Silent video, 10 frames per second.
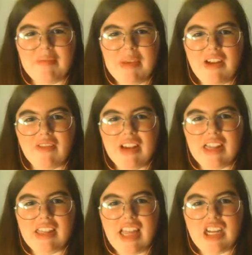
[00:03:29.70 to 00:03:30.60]
the Big
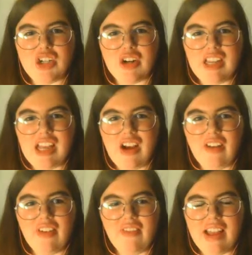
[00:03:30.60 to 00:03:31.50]
Read Lakeshore
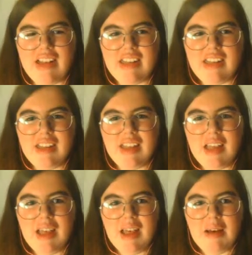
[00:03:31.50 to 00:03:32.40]
Kickoff event.
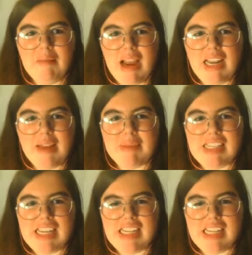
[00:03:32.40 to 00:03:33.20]
My name is